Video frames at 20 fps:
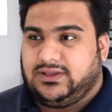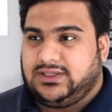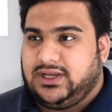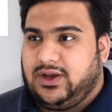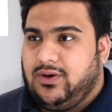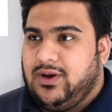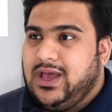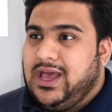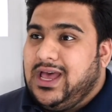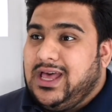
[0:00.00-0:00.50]

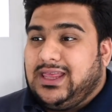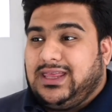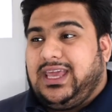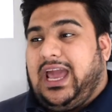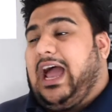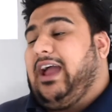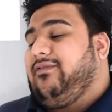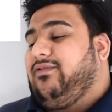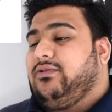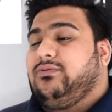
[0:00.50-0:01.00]
So the
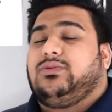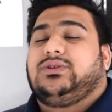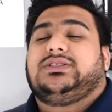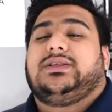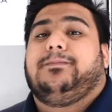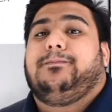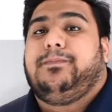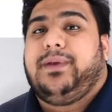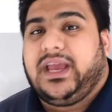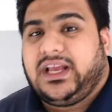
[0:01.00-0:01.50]
iPhone was the
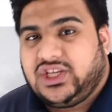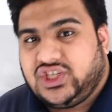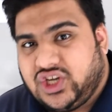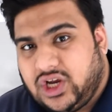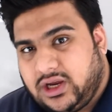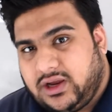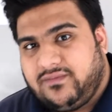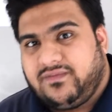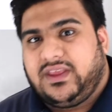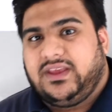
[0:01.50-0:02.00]
big
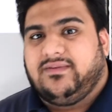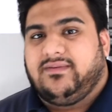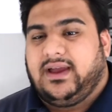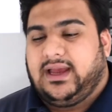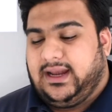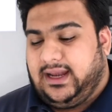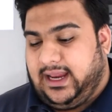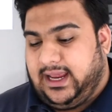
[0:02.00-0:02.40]
chunk of the event,